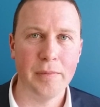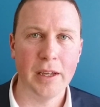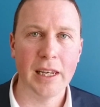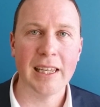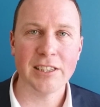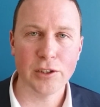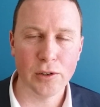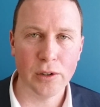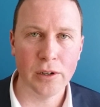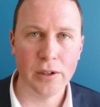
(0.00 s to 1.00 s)
unless
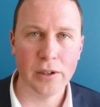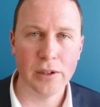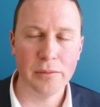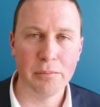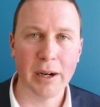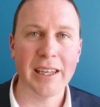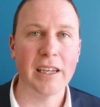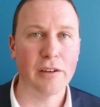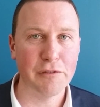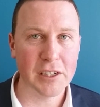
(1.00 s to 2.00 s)
you're
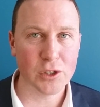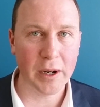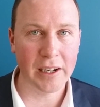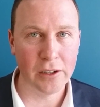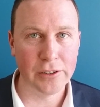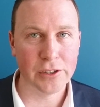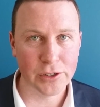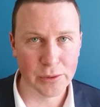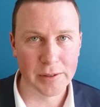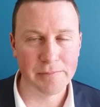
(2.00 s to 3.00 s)
breaking a fixed rate loan to
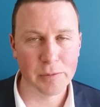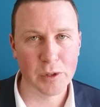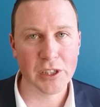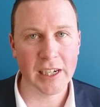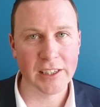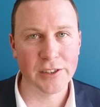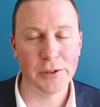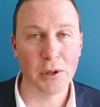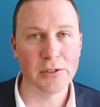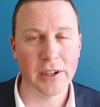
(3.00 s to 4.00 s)
do it, in which case
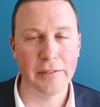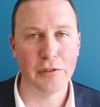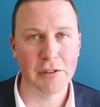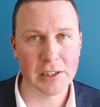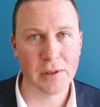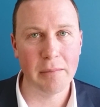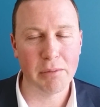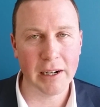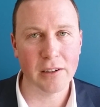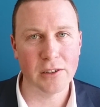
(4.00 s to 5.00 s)
you'll also have a fixed rate
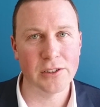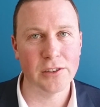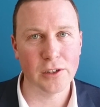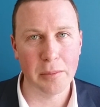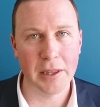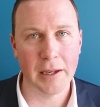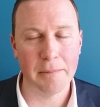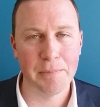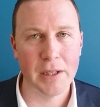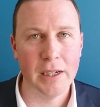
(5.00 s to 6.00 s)
break cost on top of that.
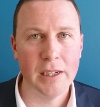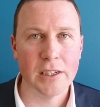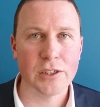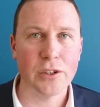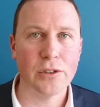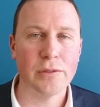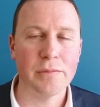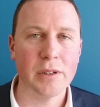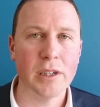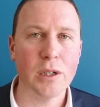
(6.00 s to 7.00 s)
So
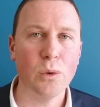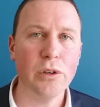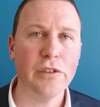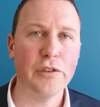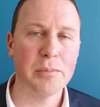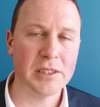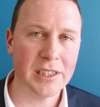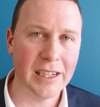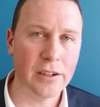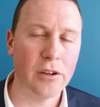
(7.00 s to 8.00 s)

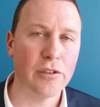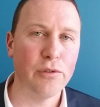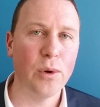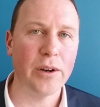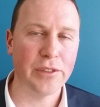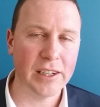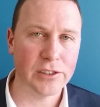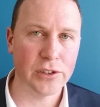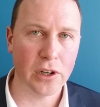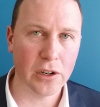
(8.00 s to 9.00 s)
0.25% on a
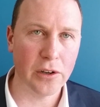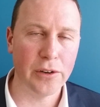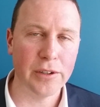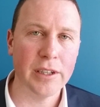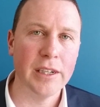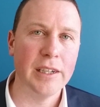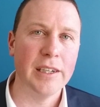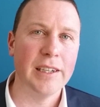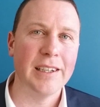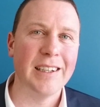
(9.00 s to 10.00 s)
$400,000 loan
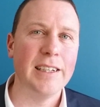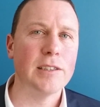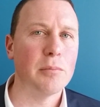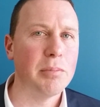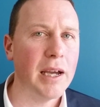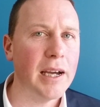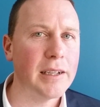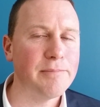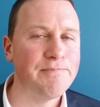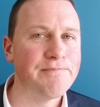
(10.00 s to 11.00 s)
is
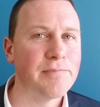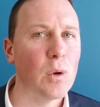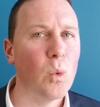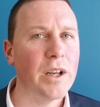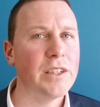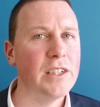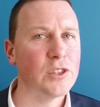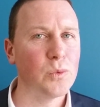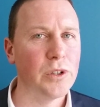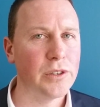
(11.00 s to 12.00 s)
about 1
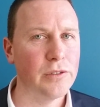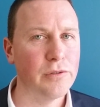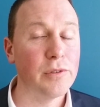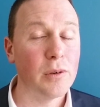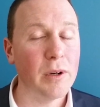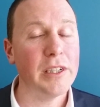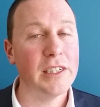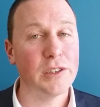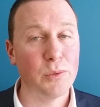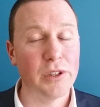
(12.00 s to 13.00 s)
year's worth
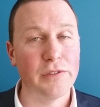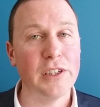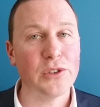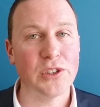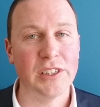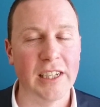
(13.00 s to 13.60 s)
of interest in